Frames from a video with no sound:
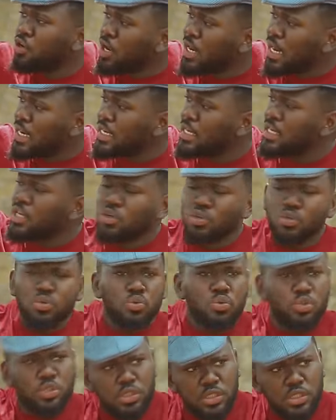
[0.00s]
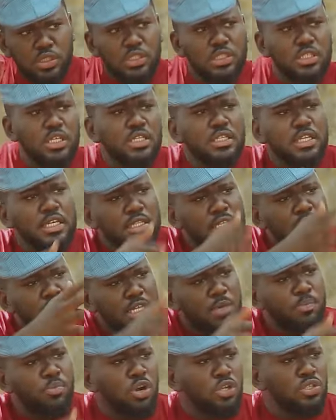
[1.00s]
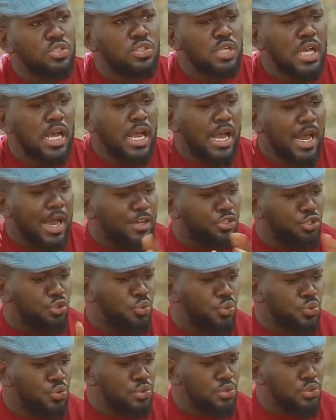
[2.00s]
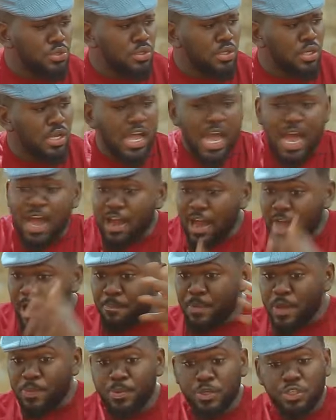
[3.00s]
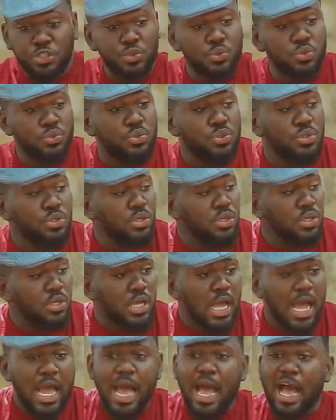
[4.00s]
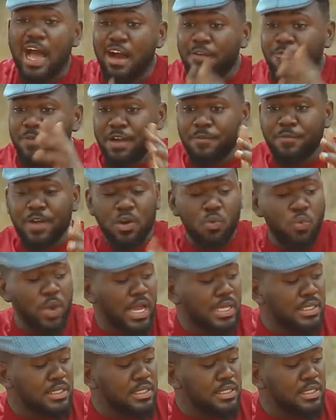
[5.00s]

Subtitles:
the other day. They brought shoes, big shoes, fine